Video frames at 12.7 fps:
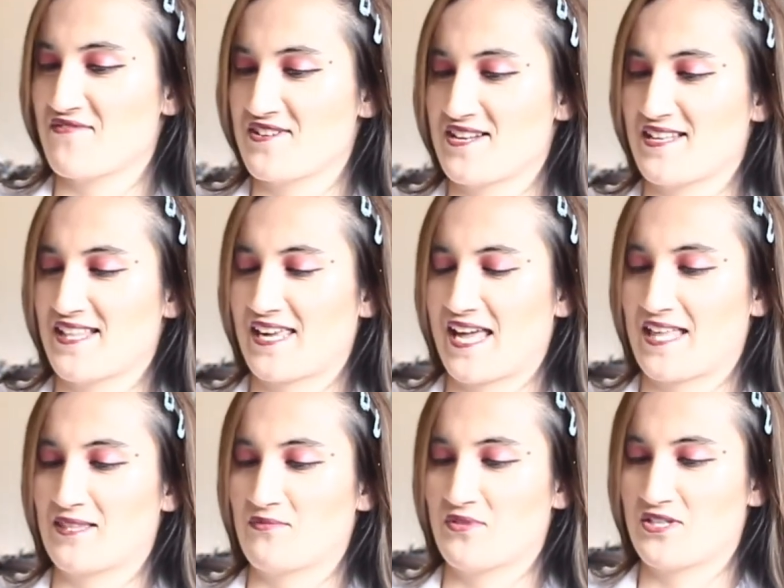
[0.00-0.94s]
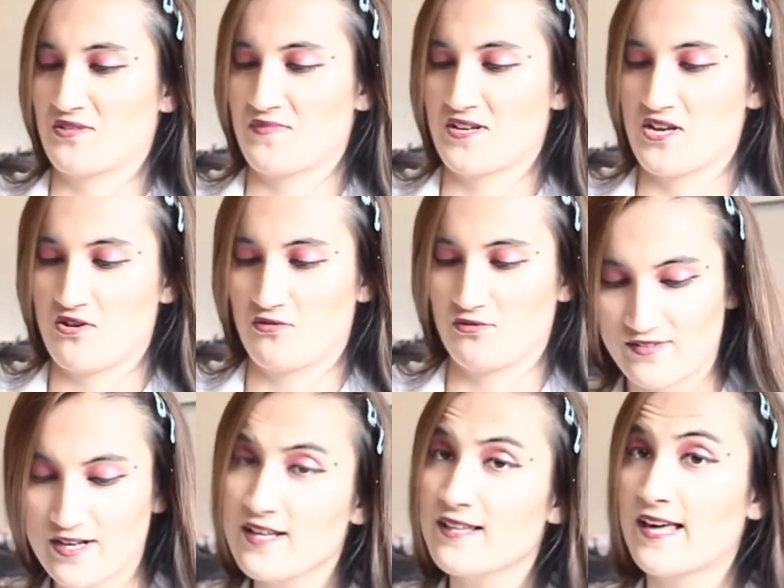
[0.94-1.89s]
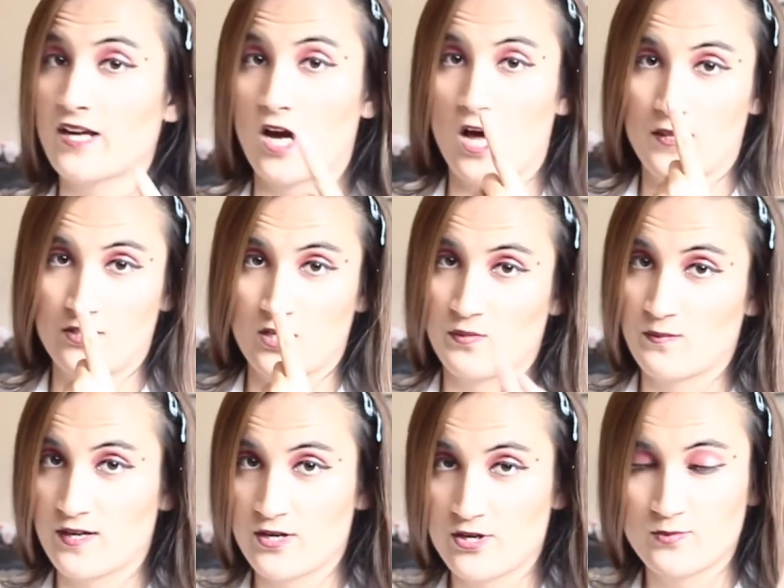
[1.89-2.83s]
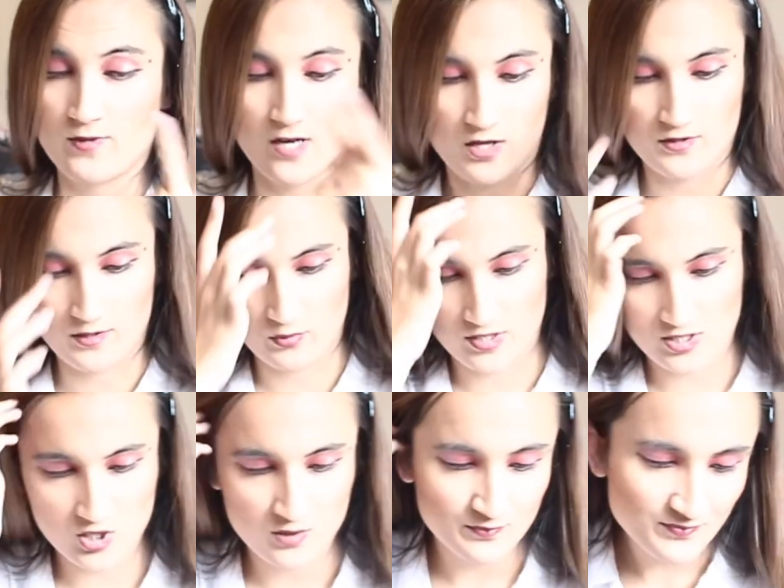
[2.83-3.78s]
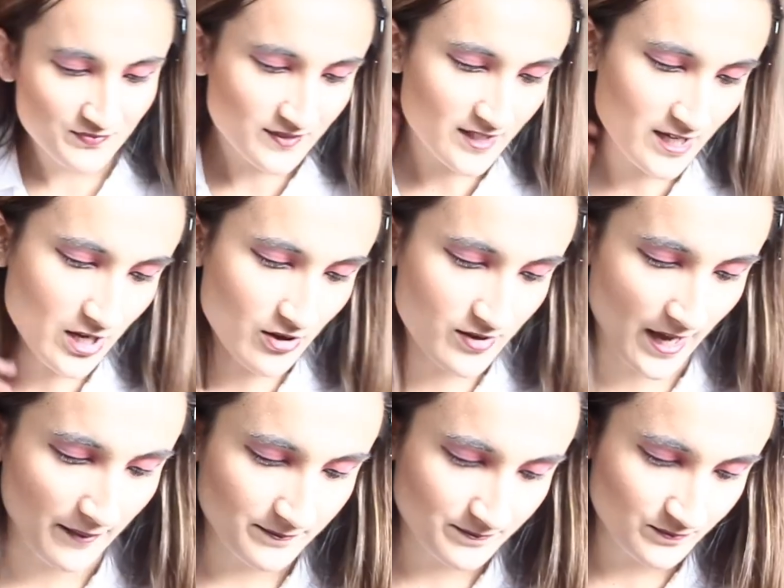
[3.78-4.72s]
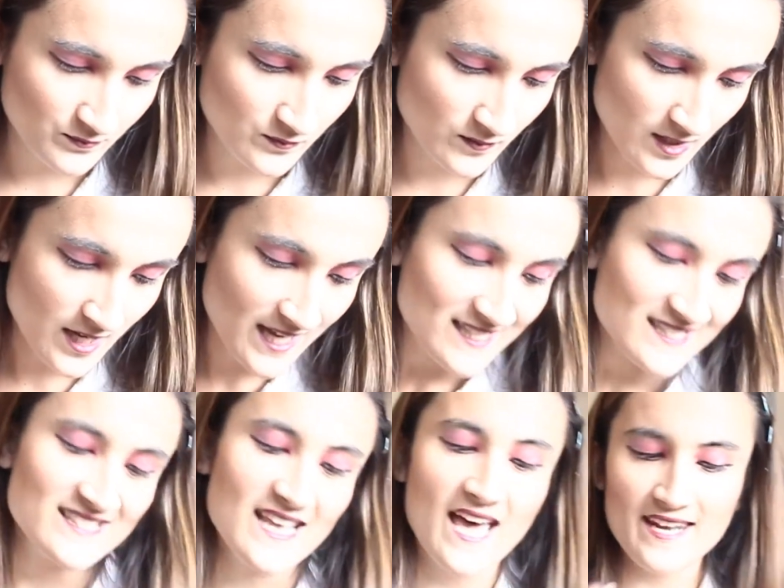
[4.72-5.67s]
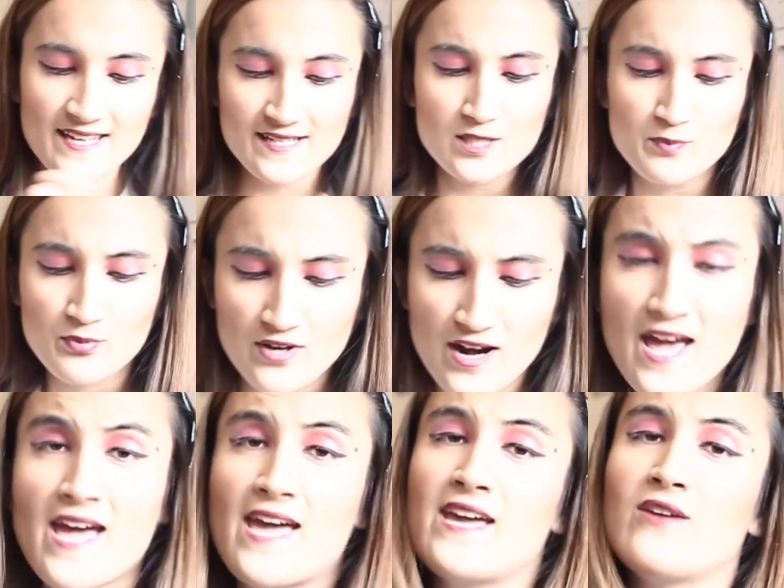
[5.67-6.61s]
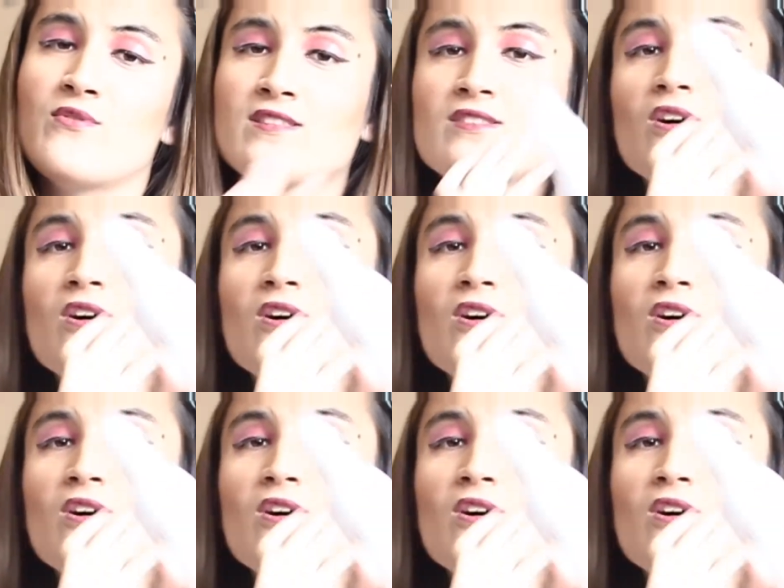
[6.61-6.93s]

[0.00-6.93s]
done it like at the bridge of my nose. I've done it like on the tip of my nose, but not on the bridge. Okay. Setting spray with